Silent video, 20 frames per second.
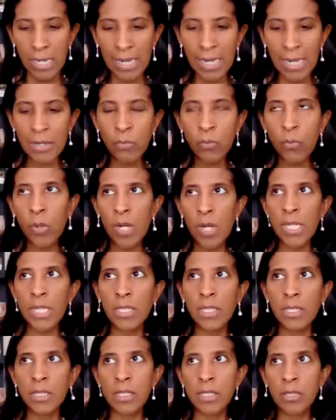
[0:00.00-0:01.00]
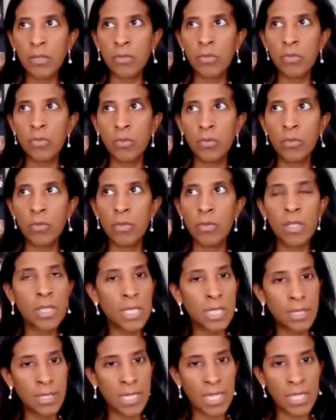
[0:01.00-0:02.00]
I want to
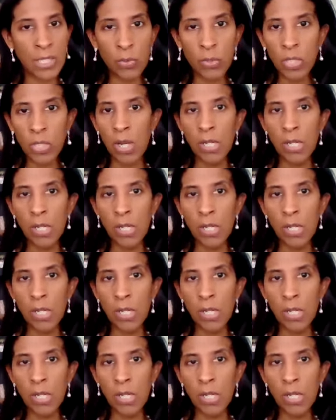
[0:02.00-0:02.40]
continue